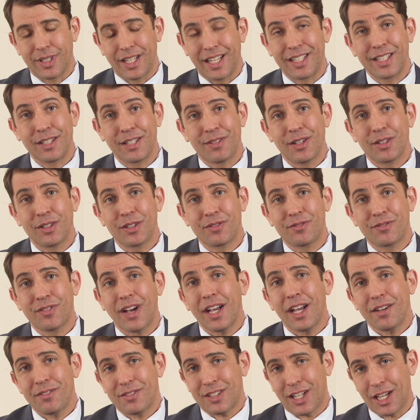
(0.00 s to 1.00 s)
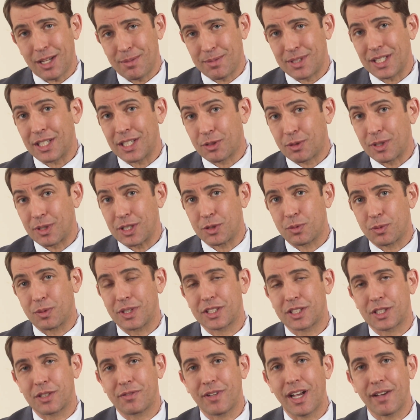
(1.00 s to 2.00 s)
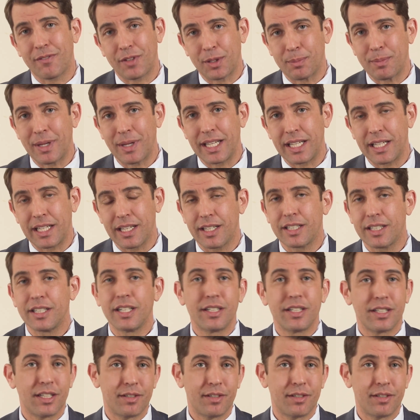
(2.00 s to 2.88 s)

And they found a five times increased risk of having mania